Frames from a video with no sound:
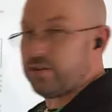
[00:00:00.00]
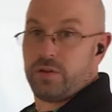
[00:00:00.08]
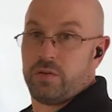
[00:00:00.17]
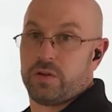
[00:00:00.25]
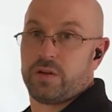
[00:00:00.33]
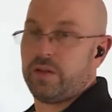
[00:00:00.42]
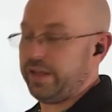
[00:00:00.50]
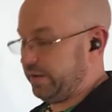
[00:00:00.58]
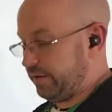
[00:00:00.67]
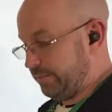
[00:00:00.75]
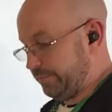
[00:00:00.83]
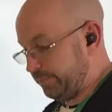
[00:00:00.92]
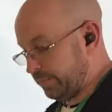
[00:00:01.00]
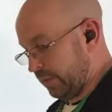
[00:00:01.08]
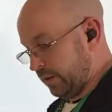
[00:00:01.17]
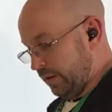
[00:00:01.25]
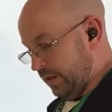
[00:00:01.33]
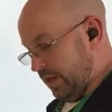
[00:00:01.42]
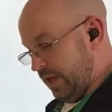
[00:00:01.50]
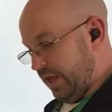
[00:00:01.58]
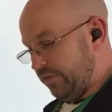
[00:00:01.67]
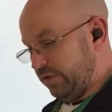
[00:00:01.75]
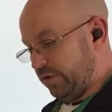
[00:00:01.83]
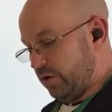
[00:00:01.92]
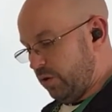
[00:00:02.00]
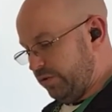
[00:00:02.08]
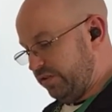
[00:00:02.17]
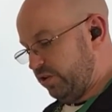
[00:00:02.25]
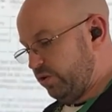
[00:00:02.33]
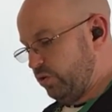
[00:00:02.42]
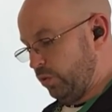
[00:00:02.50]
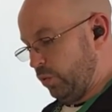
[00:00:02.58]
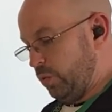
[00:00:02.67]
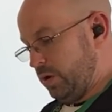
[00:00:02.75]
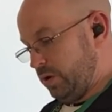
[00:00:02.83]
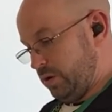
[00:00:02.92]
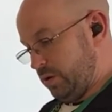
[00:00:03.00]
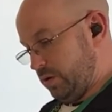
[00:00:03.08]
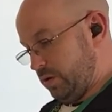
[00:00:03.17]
this going to look like? If you go to